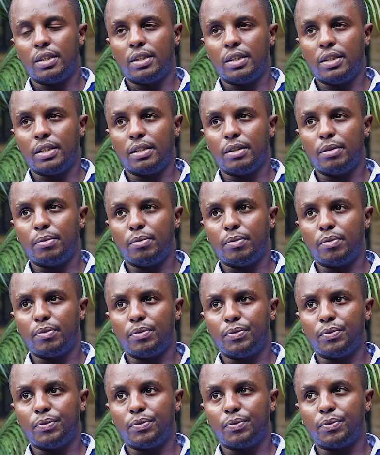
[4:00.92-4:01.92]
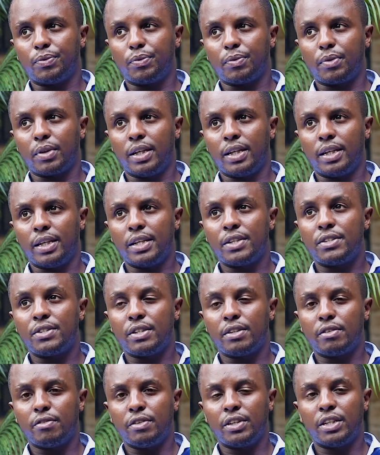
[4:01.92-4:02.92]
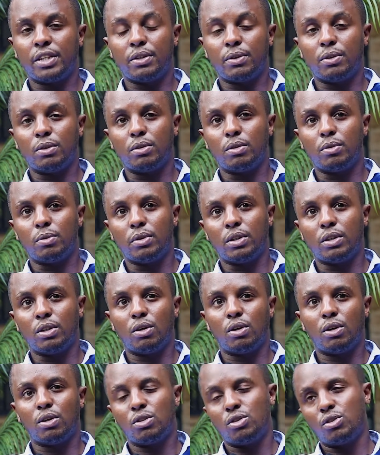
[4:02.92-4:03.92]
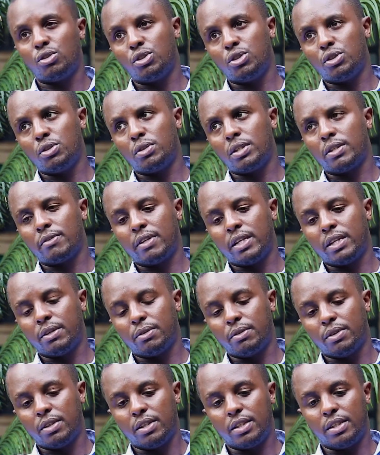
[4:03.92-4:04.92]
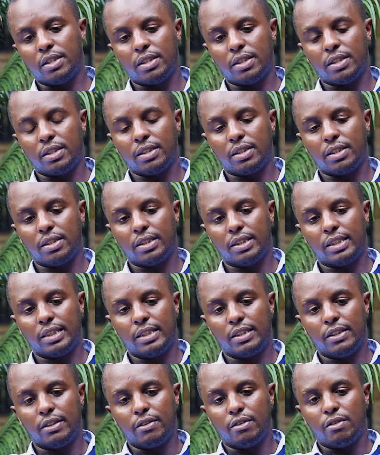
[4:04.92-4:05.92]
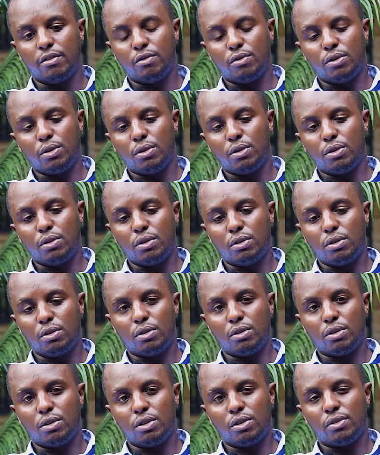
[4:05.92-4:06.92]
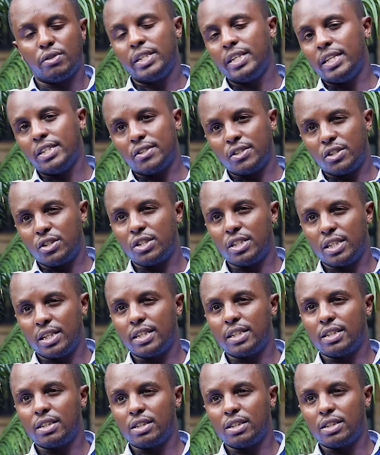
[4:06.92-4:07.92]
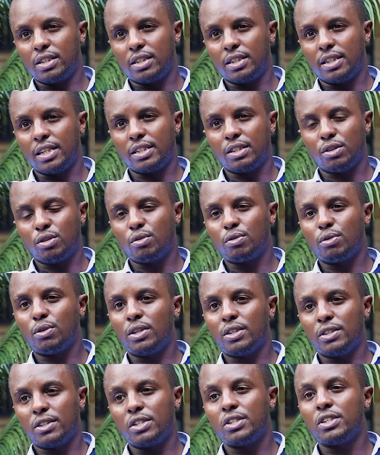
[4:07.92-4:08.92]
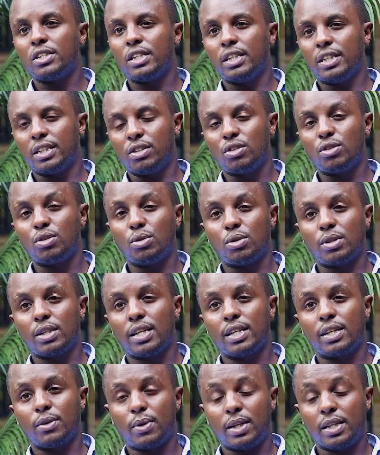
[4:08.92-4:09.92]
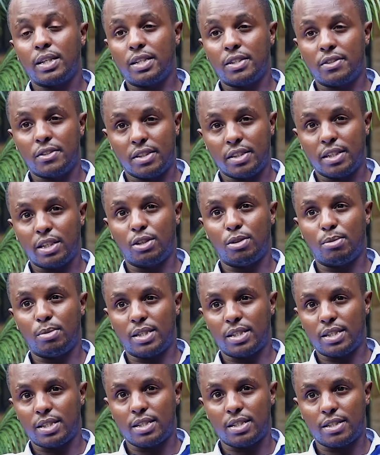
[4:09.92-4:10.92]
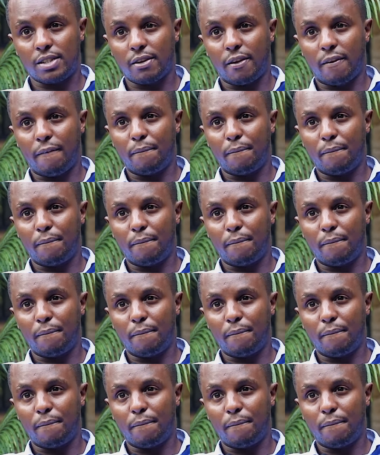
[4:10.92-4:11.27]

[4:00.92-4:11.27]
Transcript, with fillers: um, electric vehicle will cost you around uh, for 300 shillings, 300 to 400 shillings to run 100 kilometers,